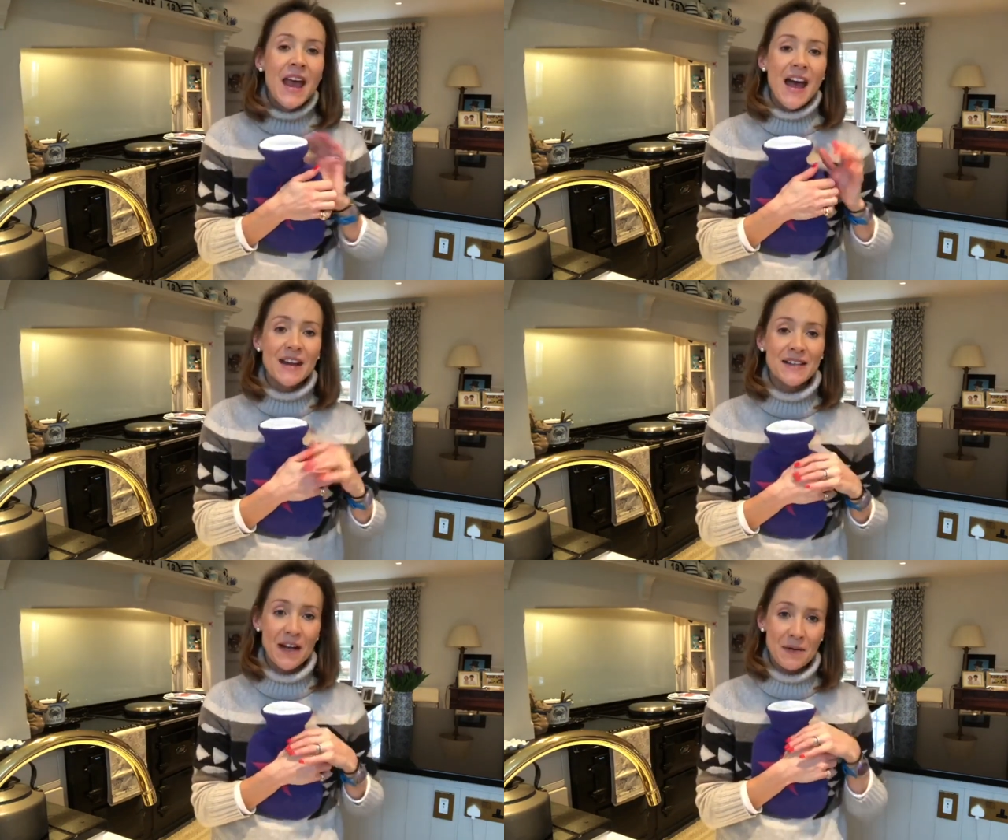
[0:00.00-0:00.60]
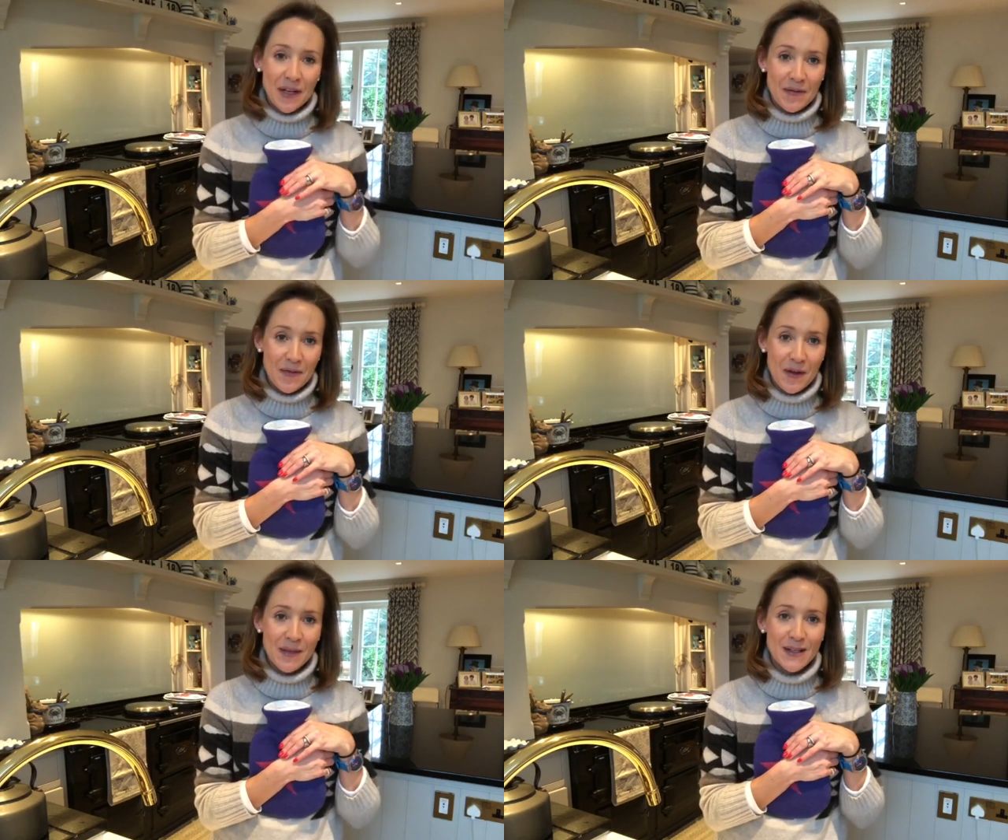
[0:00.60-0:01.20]
And I said I was going to
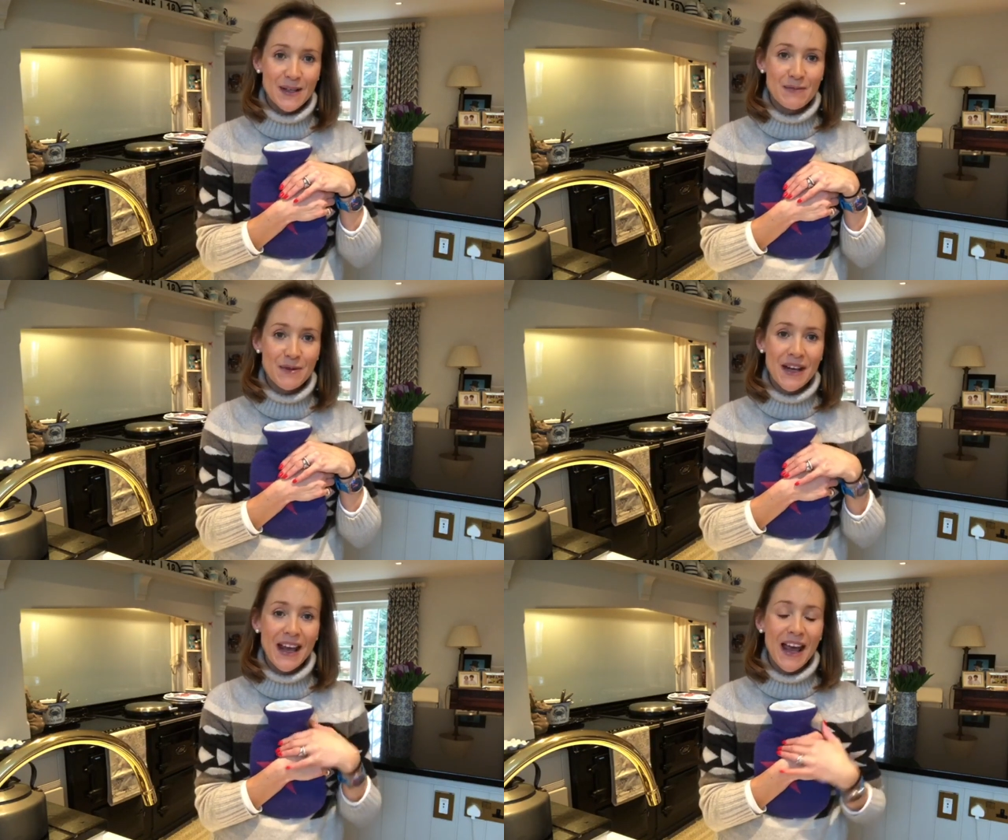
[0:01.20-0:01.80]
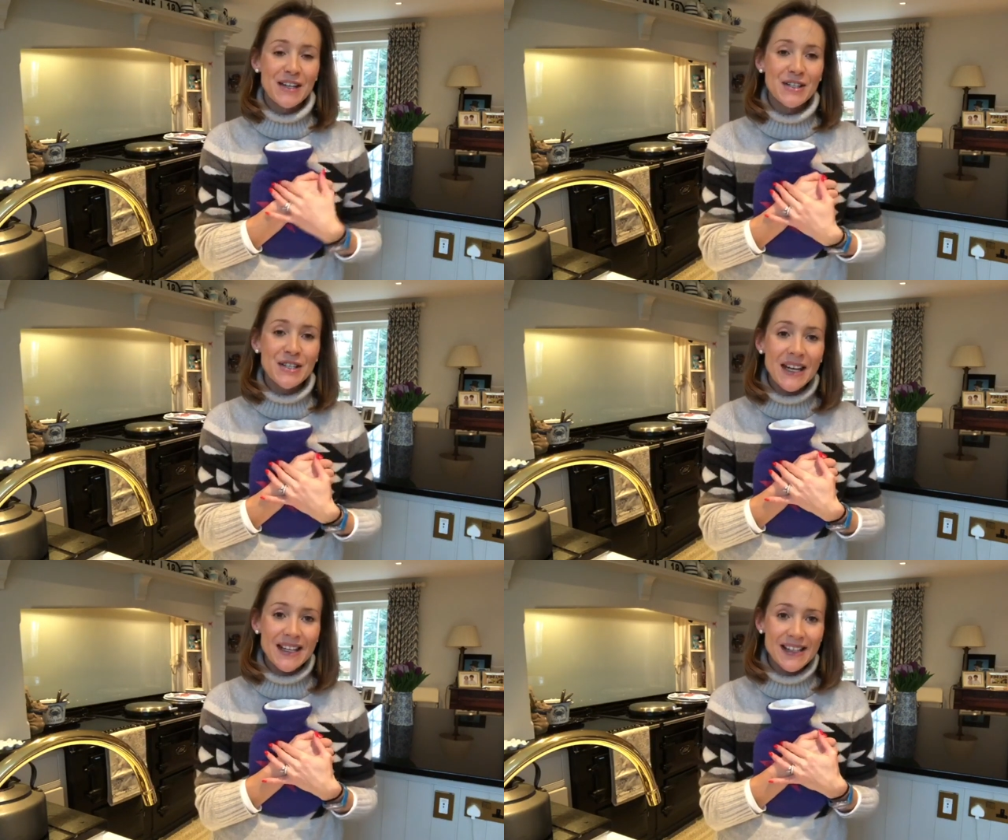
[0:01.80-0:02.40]
film this this morning, and
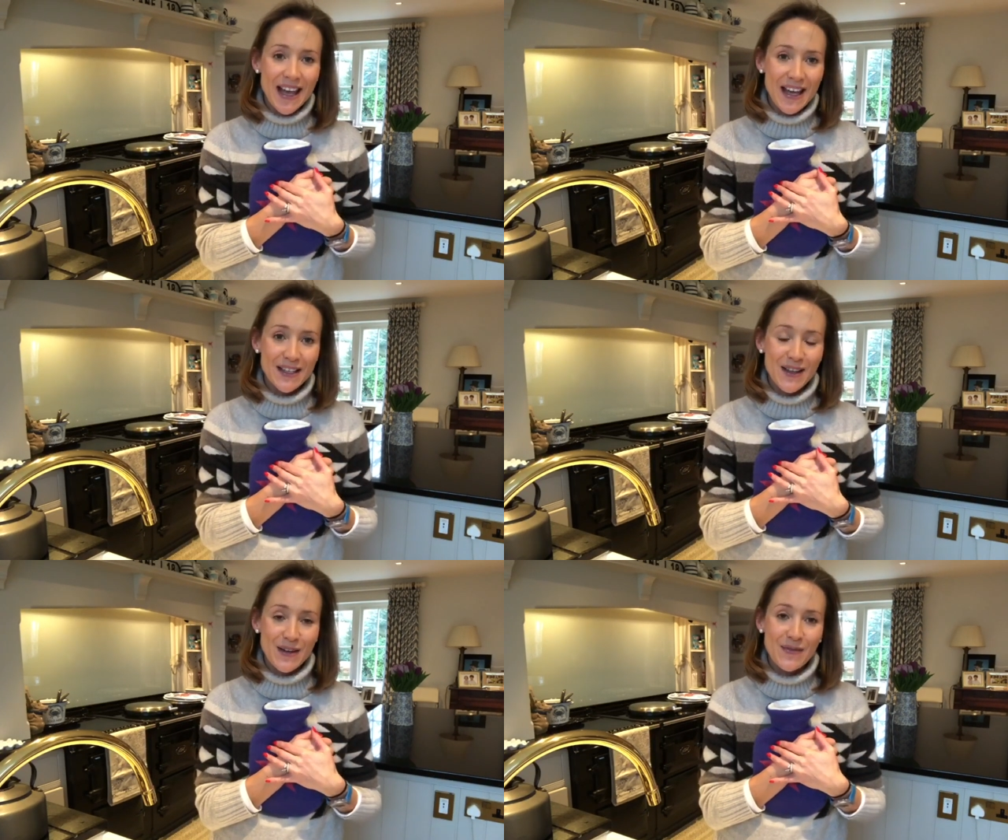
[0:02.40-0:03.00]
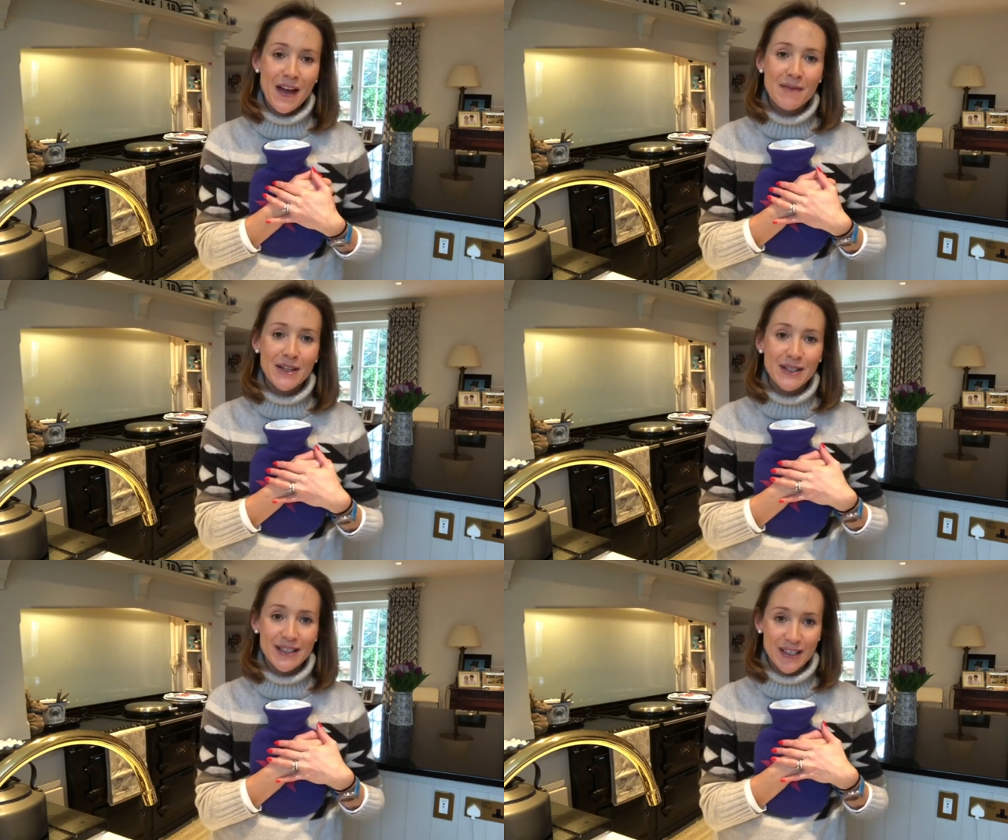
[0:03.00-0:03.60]
she said that a
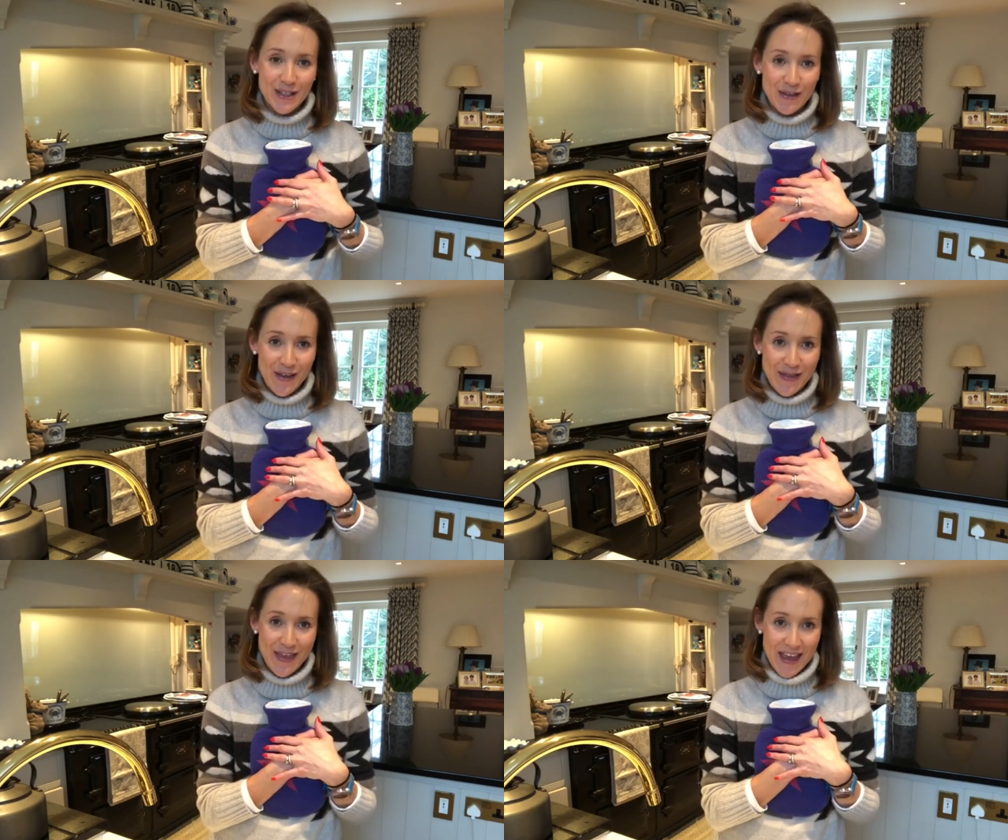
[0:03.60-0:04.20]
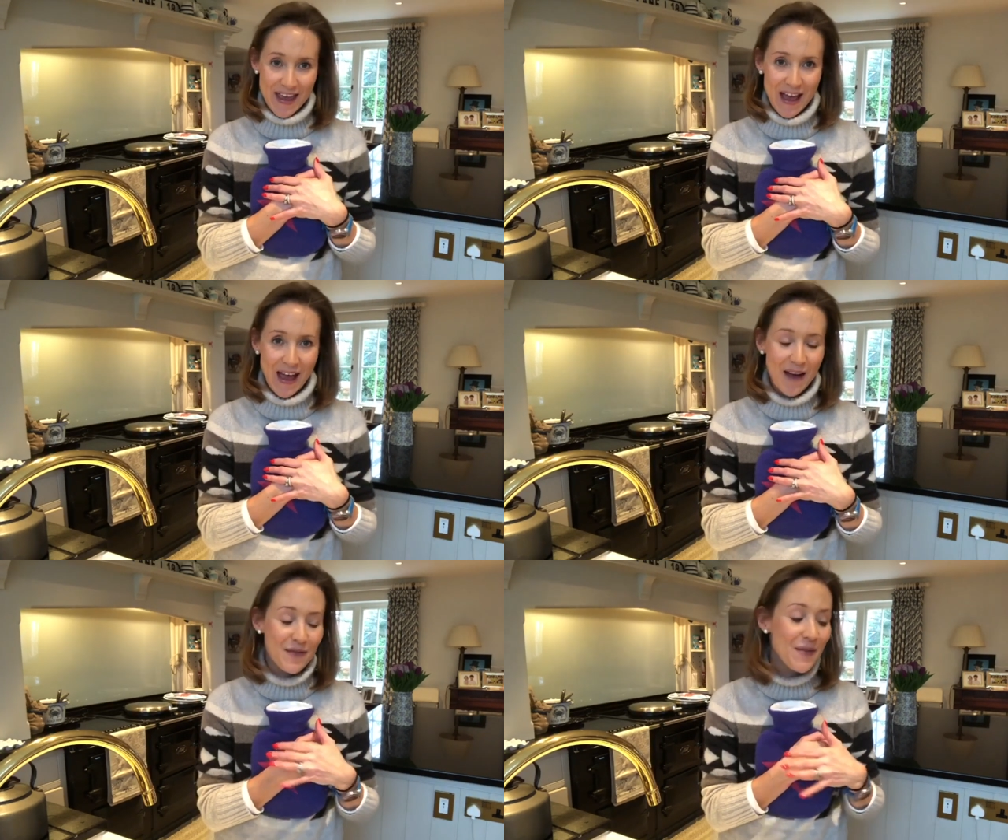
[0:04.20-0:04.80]
family tradition that they
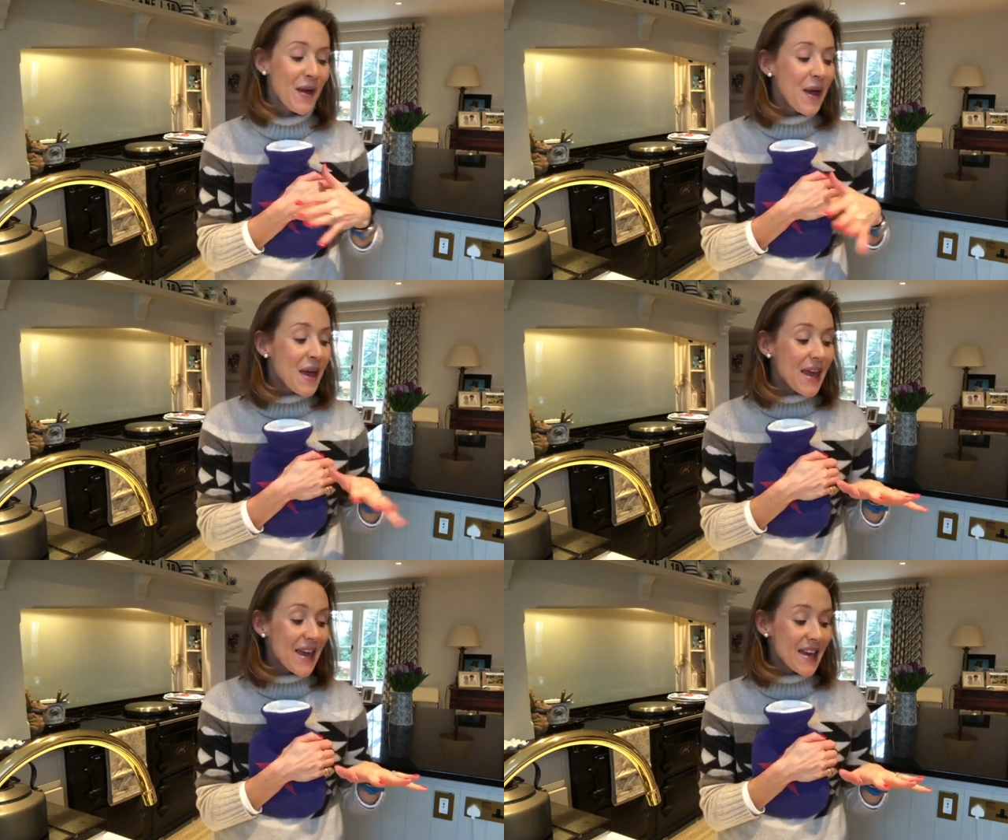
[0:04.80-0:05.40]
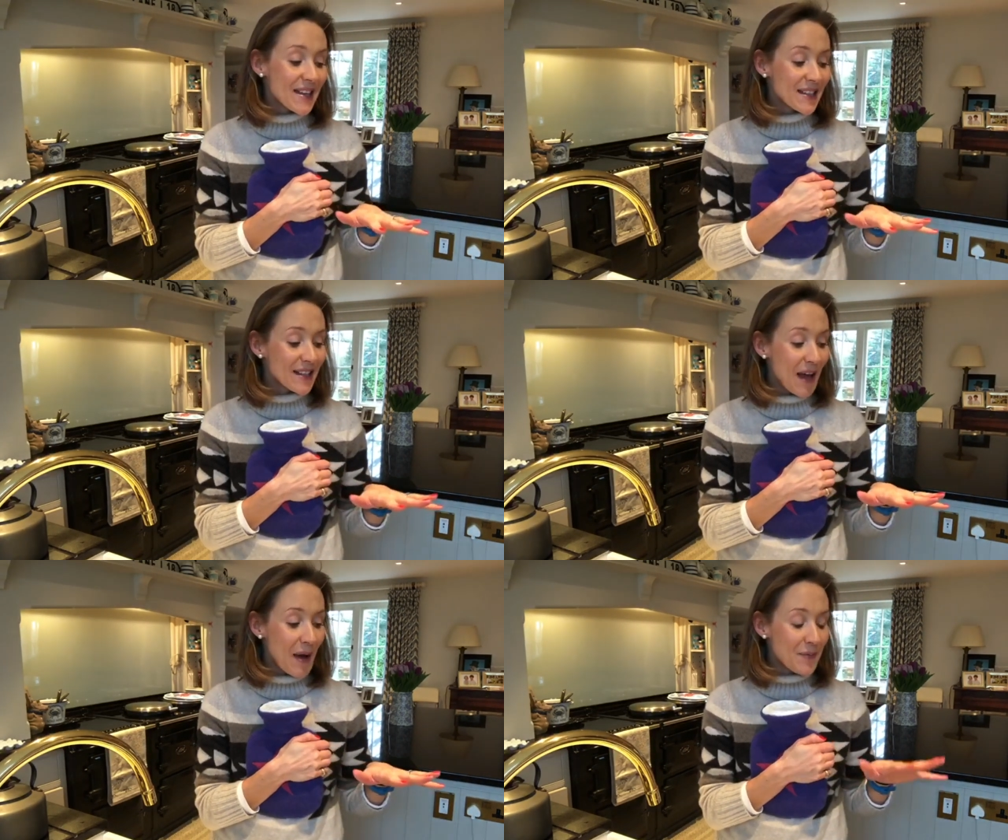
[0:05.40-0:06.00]
have is
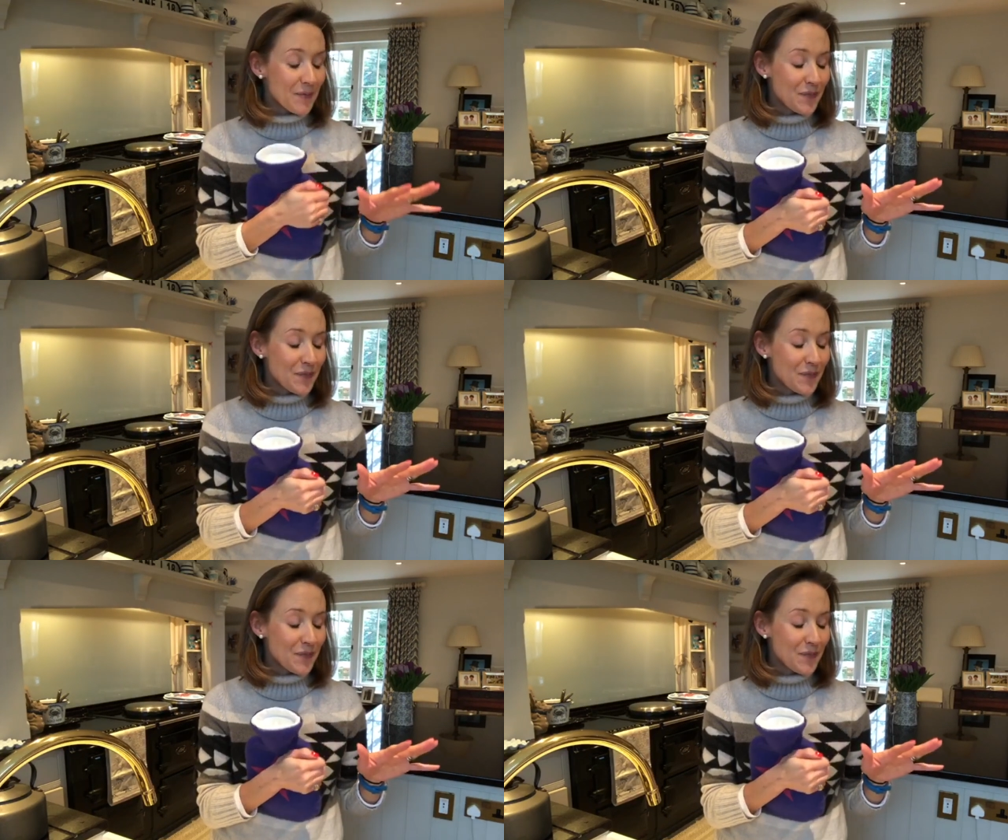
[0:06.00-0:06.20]
um,